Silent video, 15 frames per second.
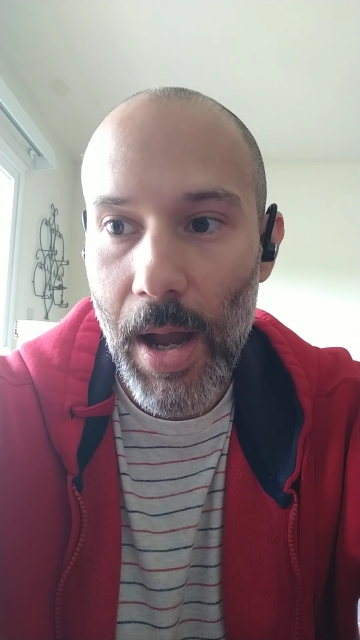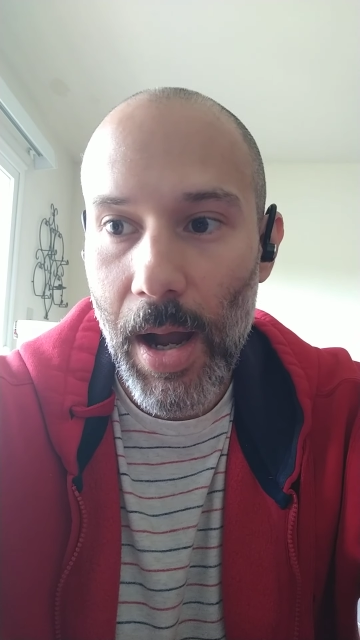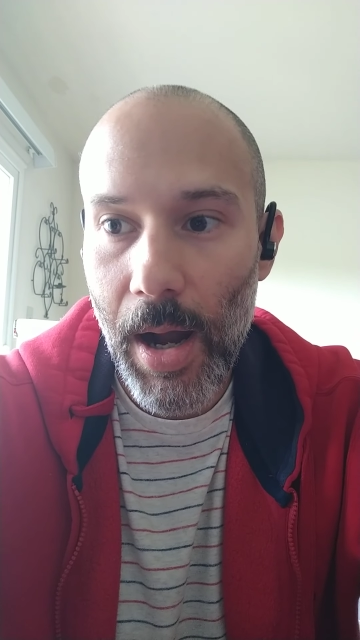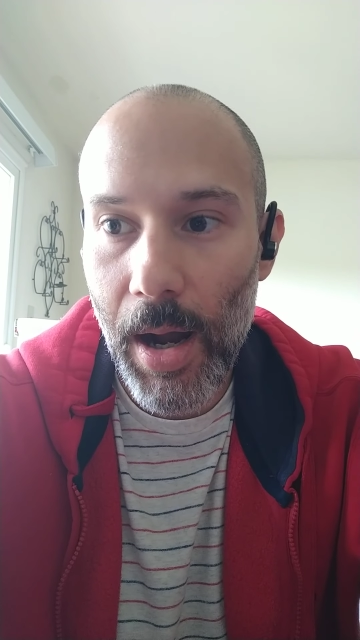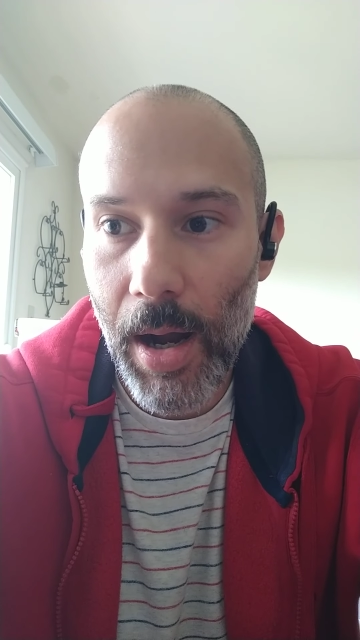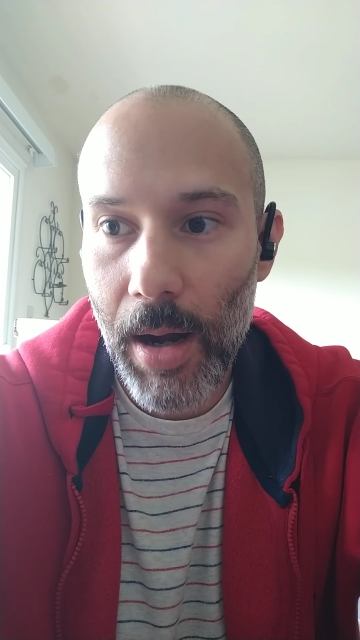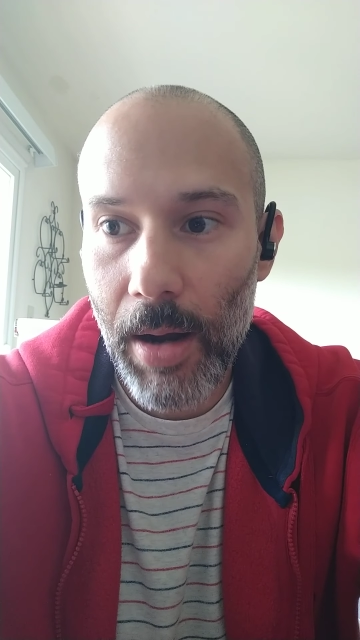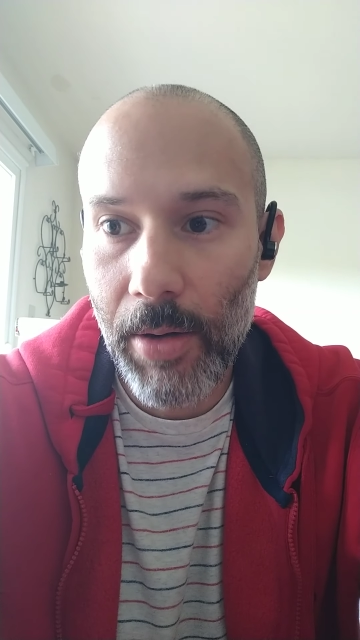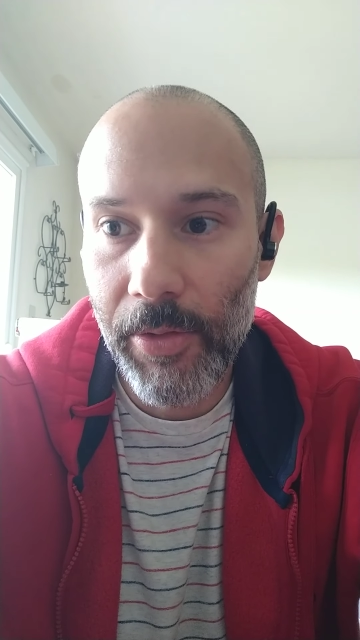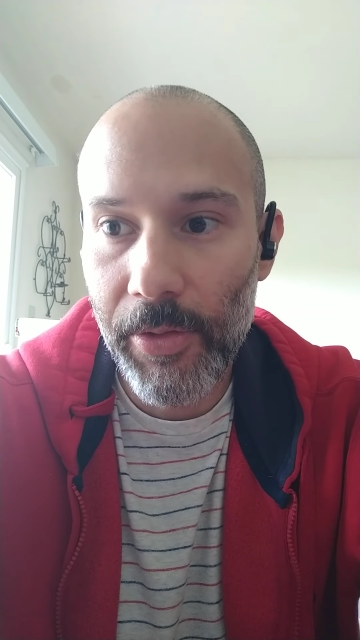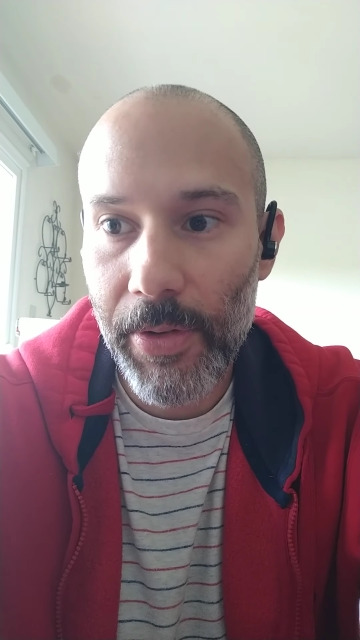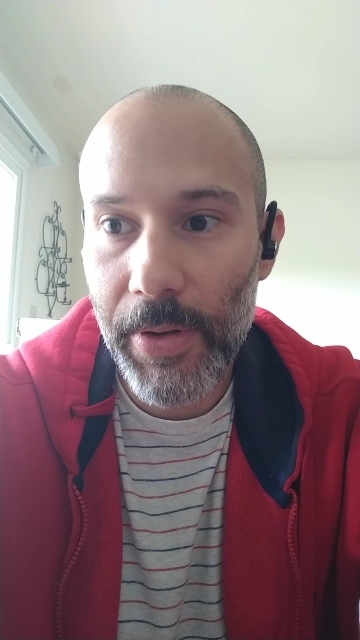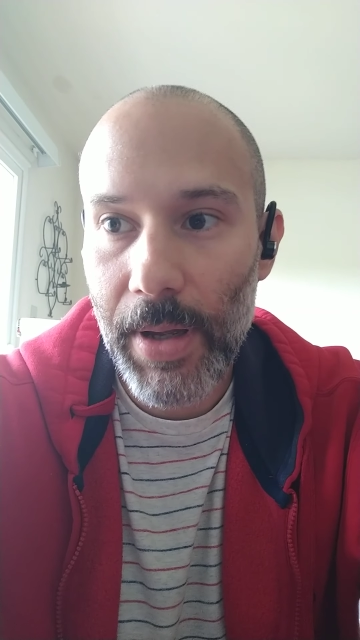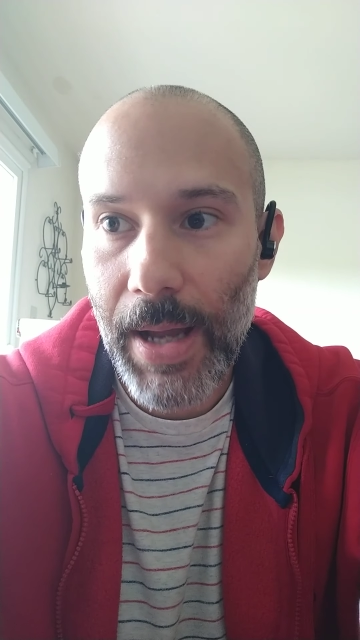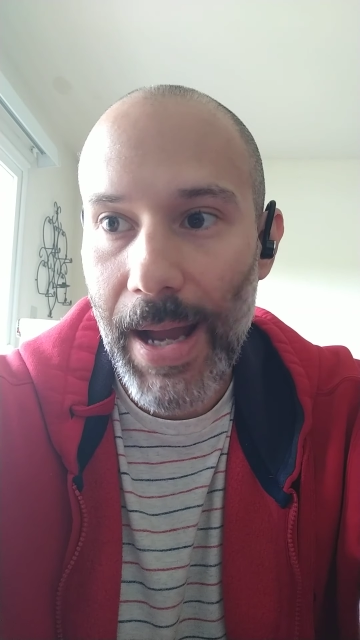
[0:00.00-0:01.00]
of
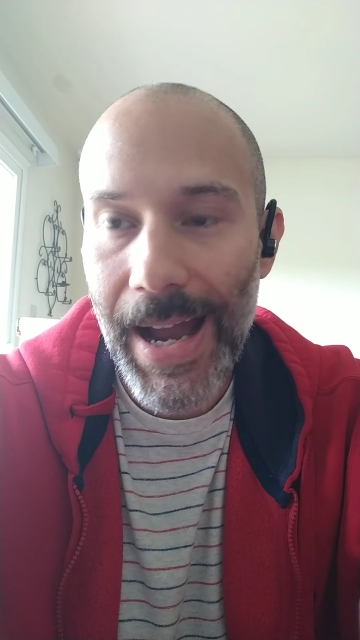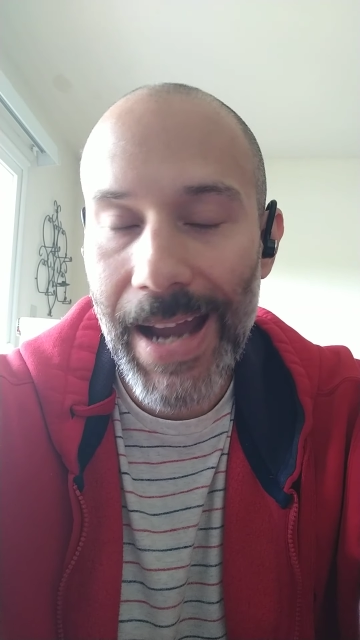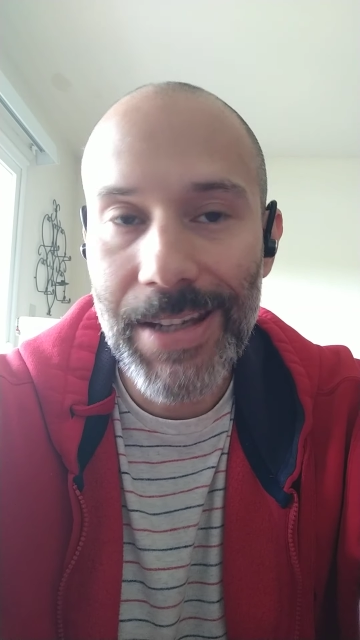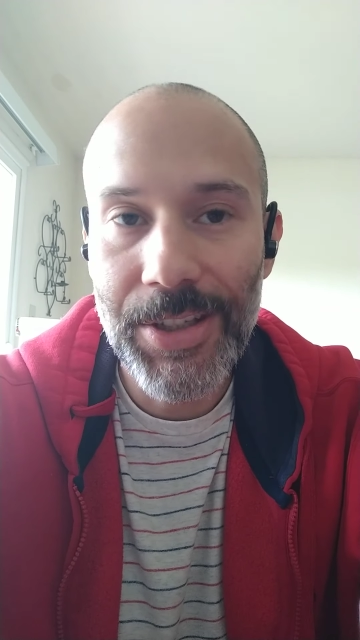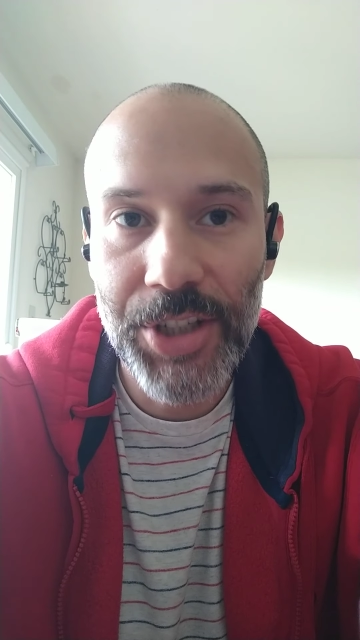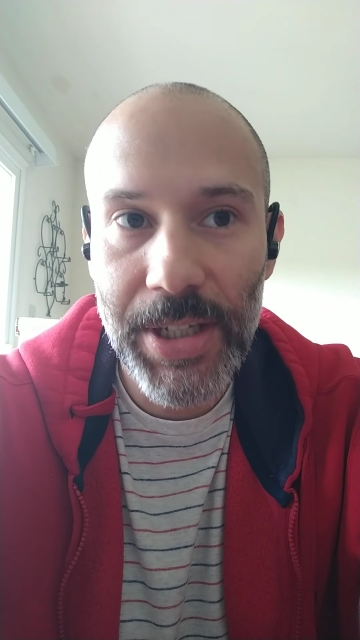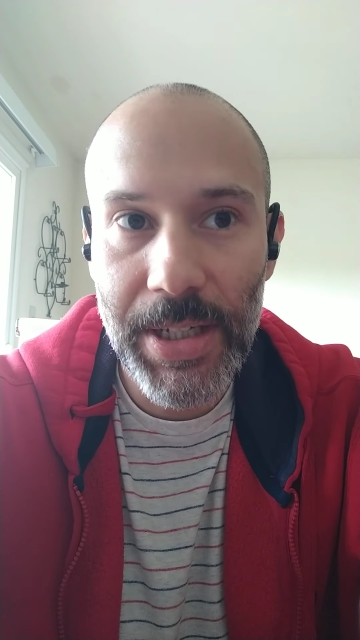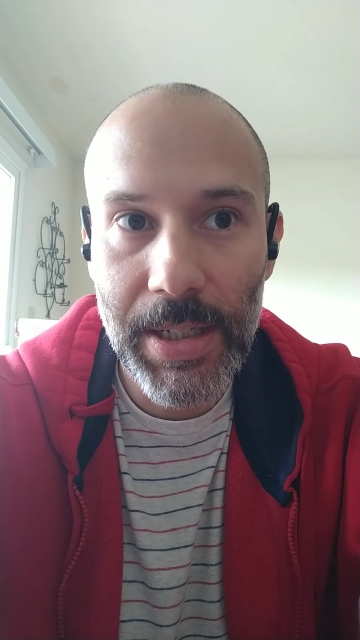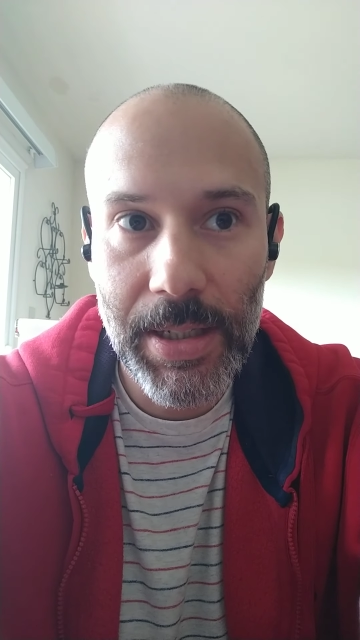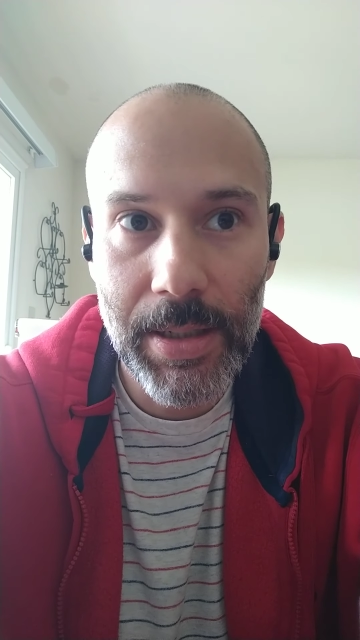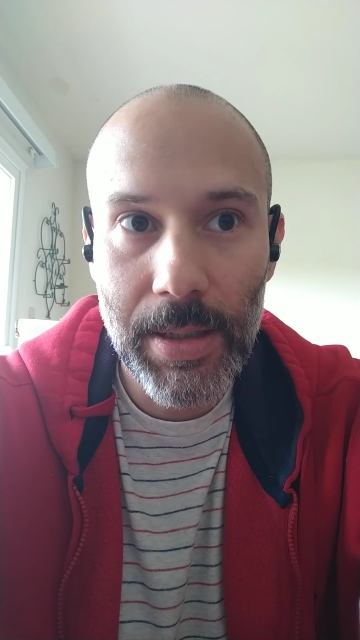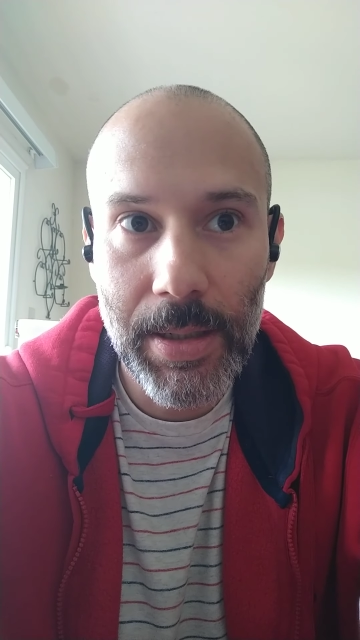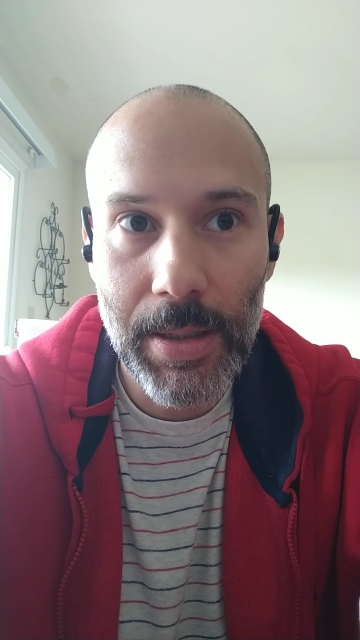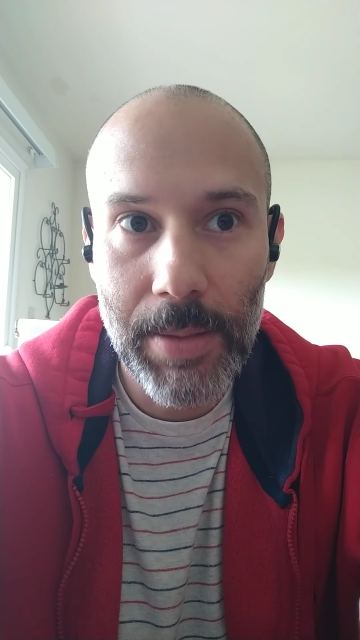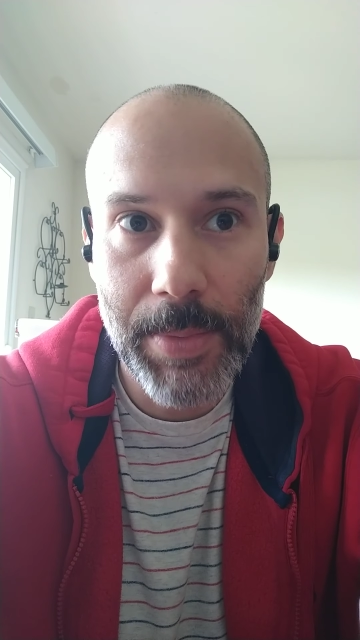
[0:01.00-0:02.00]
hygiene